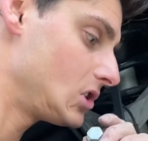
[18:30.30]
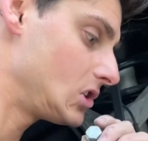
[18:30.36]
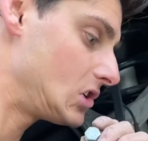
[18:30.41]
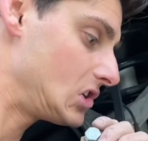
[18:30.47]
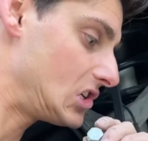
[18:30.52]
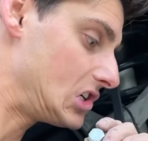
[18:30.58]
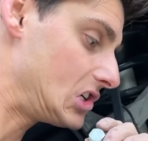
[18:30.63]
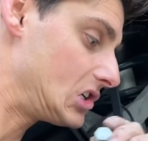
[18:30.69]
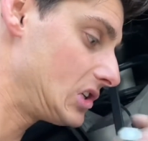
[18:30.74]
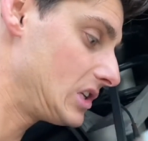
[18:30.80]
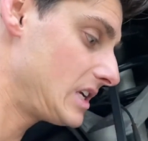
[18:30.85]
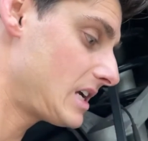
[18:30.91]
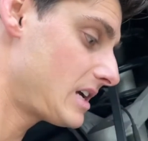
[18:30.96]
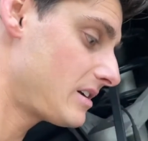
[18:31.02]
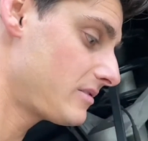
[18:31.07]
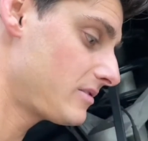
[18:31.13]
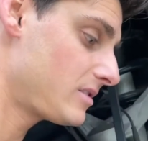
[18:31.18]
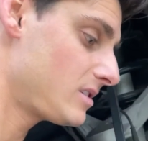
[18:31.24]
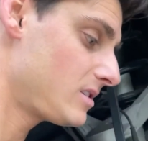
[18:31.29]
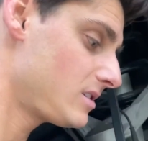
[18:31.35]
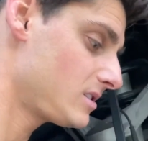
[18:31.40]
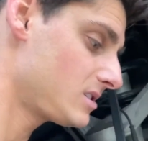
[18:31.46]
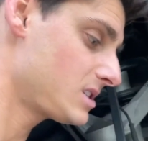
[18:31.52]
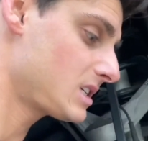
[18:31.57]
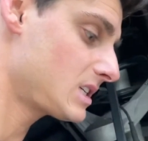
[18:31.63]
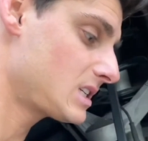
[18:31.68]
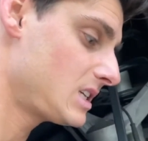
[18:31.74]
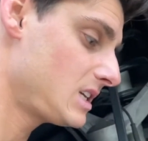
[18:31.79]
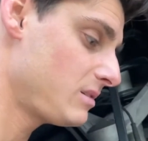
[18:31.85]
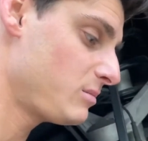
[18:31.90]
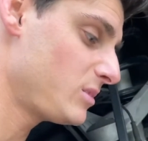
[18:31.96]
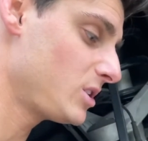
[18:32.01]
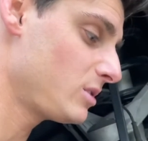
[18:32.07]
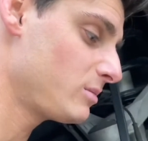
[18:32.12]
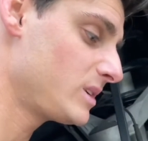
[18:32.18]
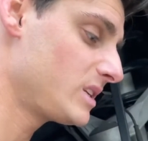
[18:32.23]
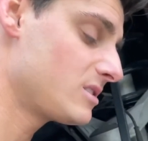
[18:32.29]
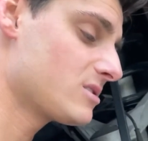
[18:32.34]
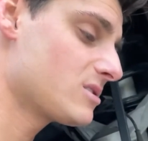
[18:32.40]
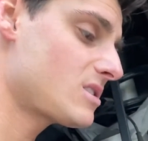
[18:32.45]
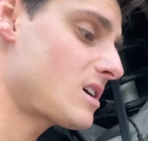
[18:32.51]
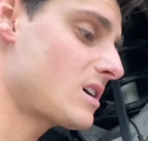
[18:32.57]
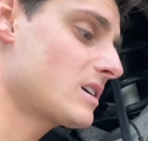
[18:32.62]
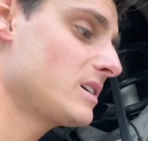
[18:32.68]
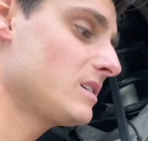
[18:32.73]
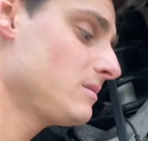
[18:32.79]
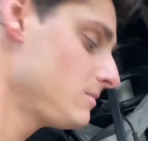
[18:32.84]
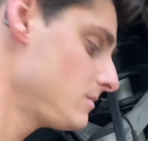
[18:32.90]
I only have a 16 millimeter socket.